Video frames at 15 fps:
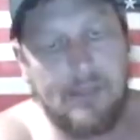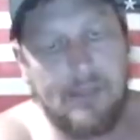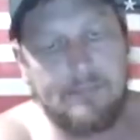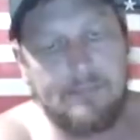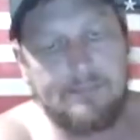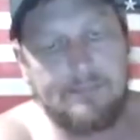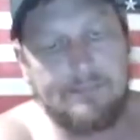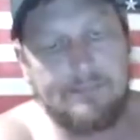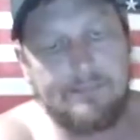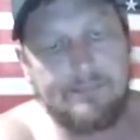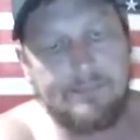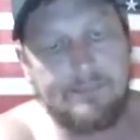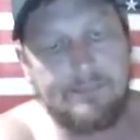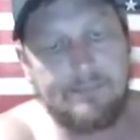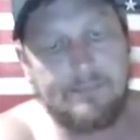Yeah.
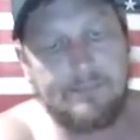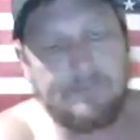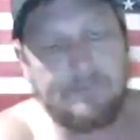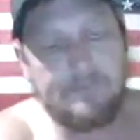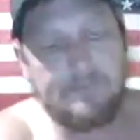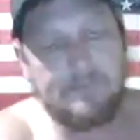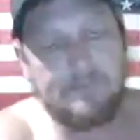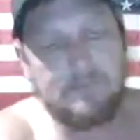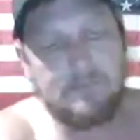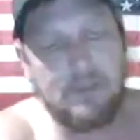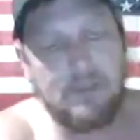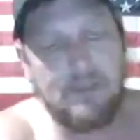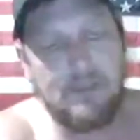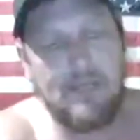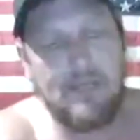
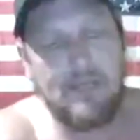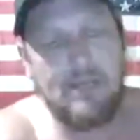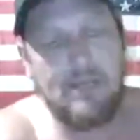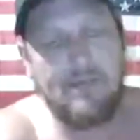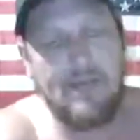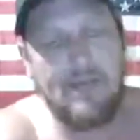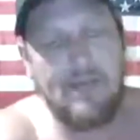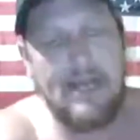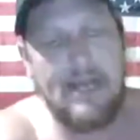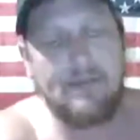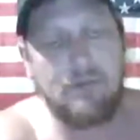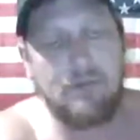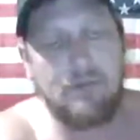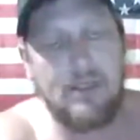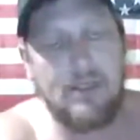He's had about
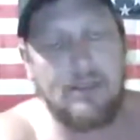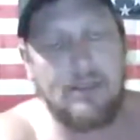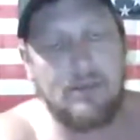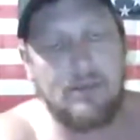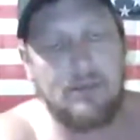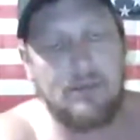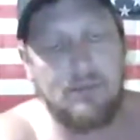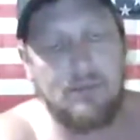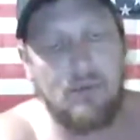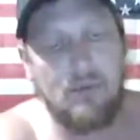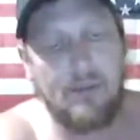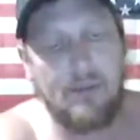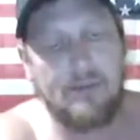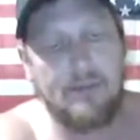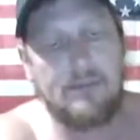5 tweets this
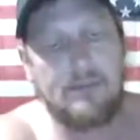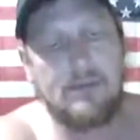morning.